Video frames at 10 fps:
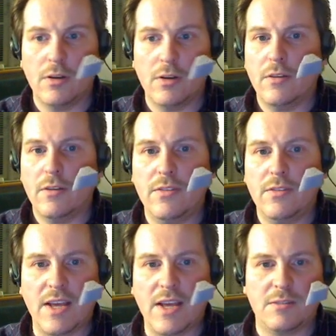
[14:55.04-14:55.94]
That's
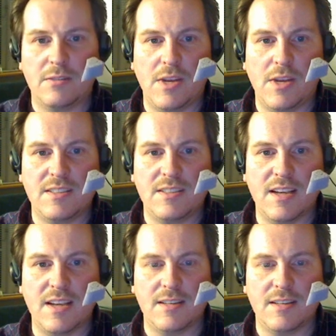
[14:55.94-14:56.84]
fantastic.
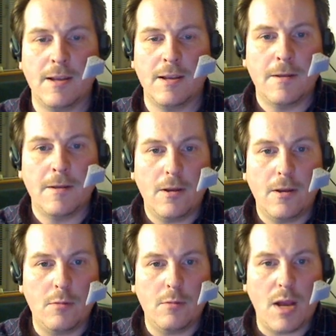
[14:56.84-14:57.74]

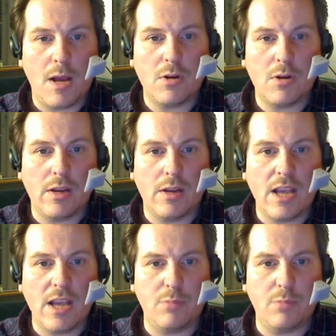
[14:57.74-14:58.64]
I'm gonna
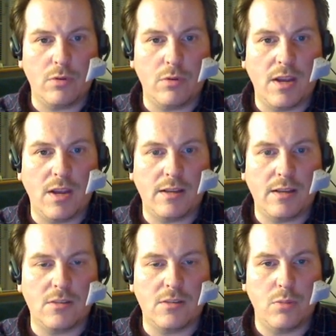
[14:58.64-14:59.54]
export that at some
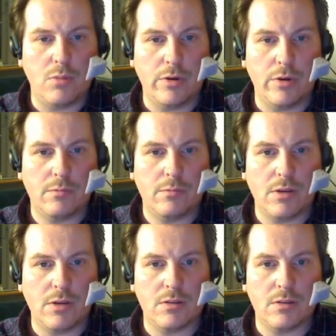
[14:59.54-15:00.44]
point because
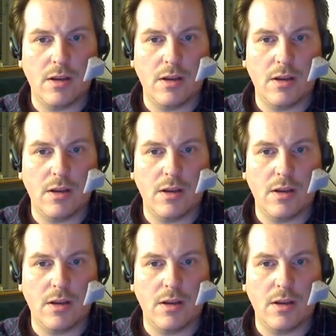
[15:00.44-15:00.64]
I